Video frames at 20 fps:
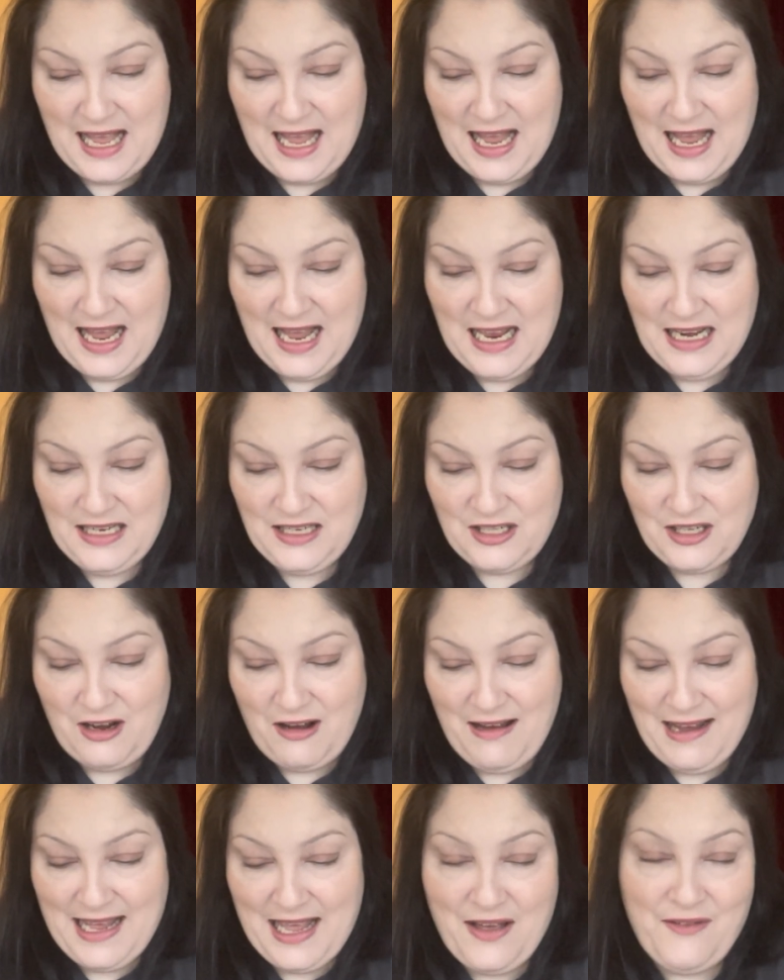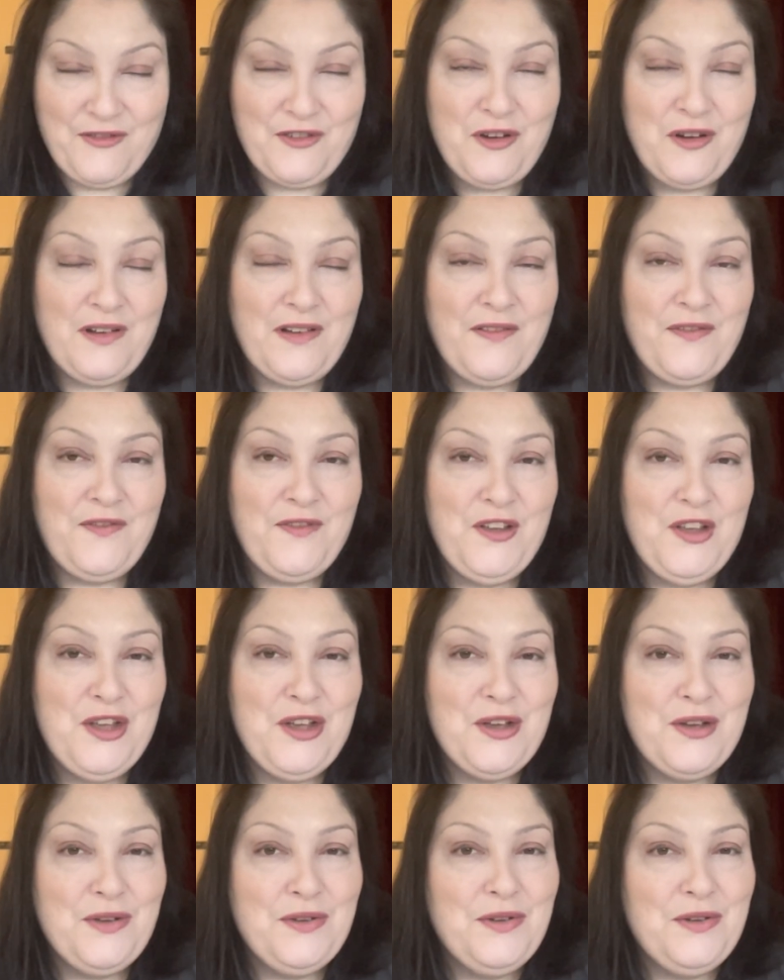And I have got a
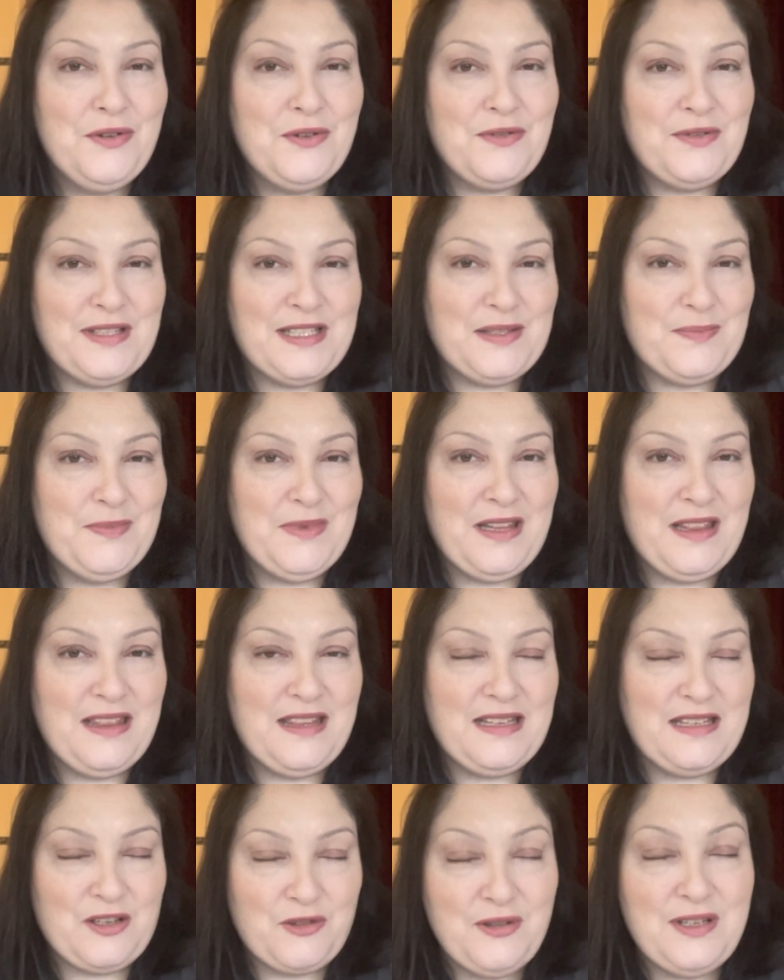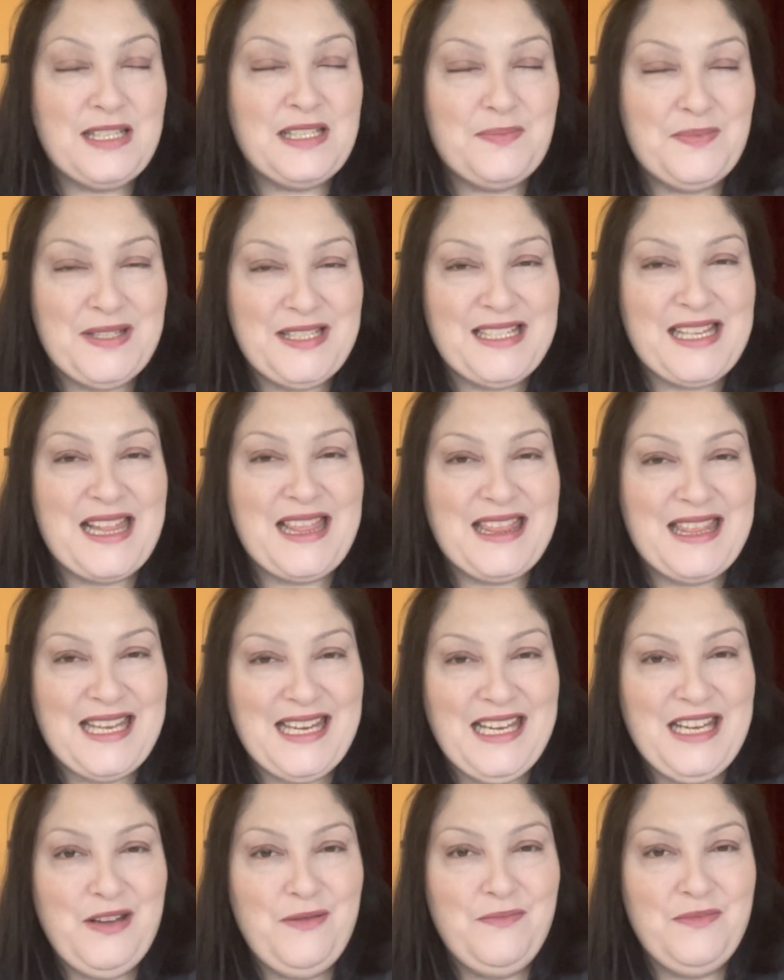few Christmas
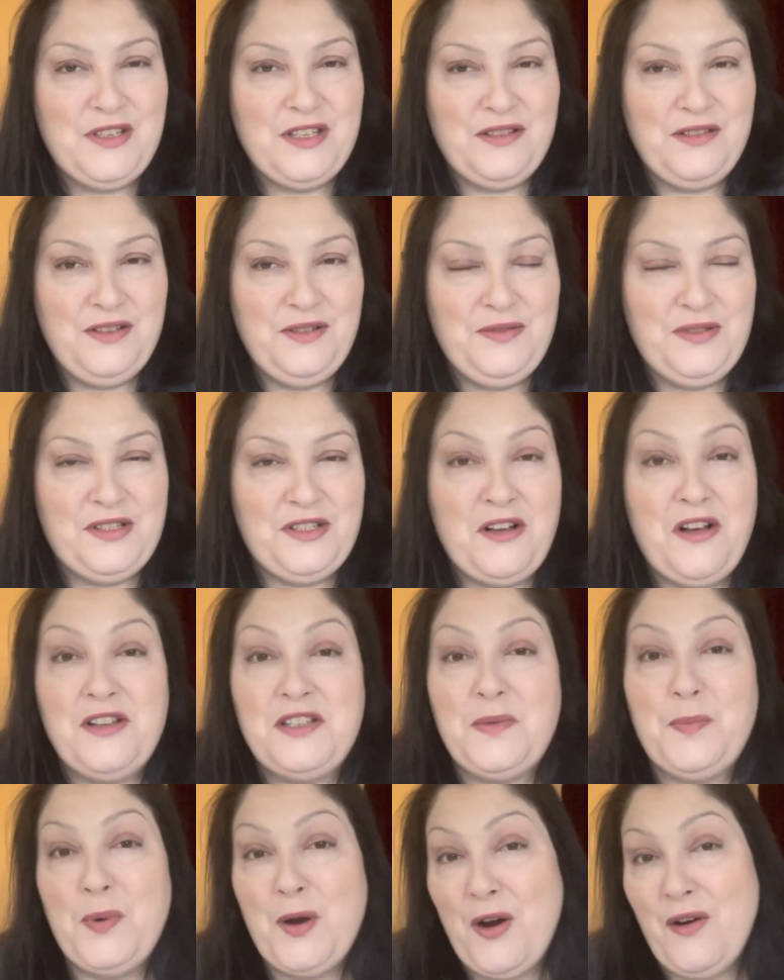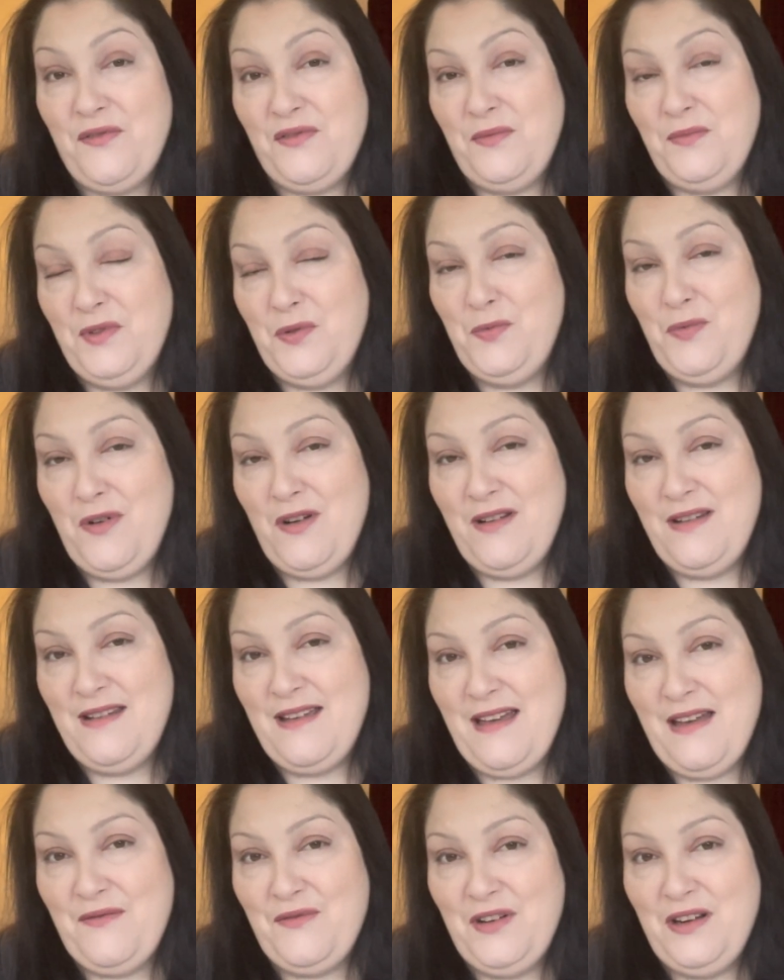themed new starts. Apart from the one
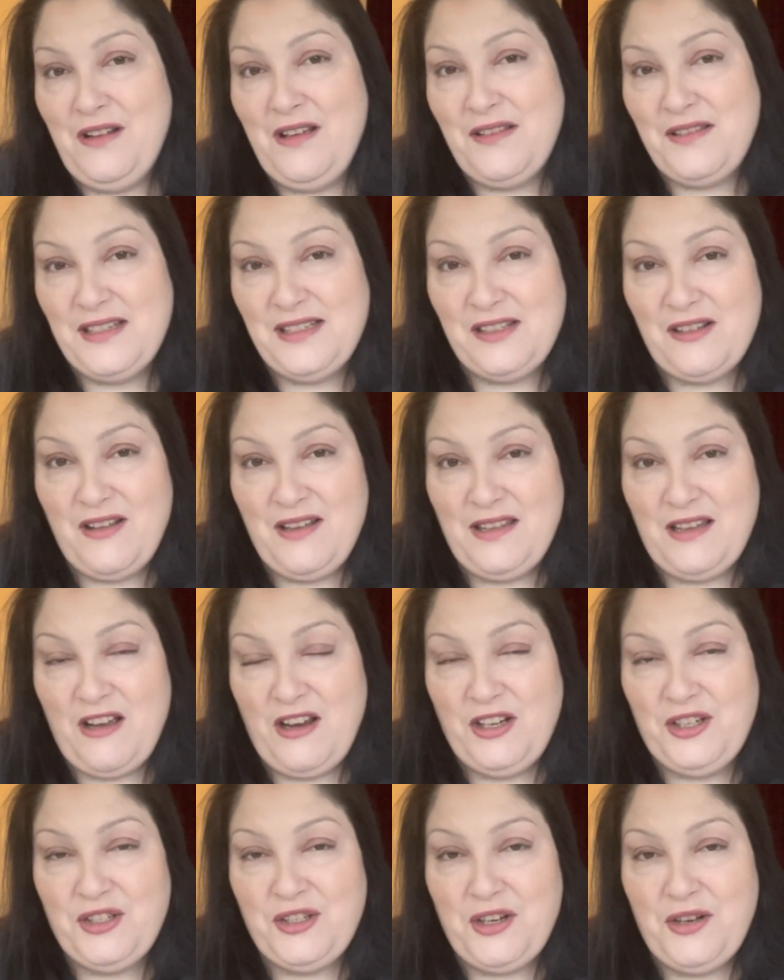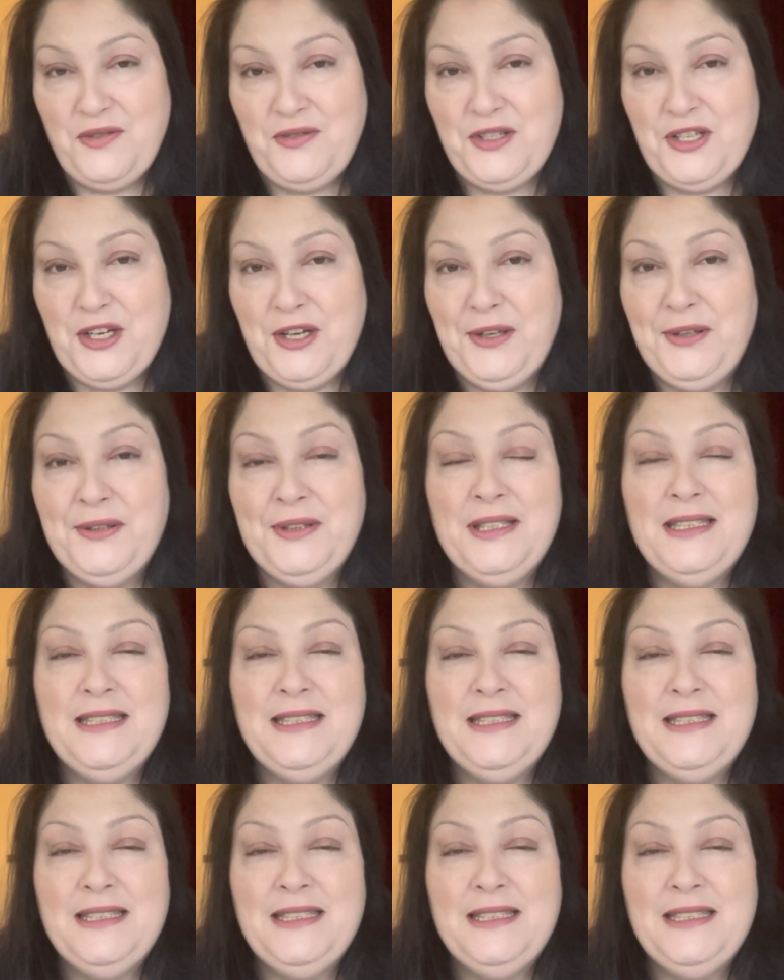Heaven and Earth design that I showed you,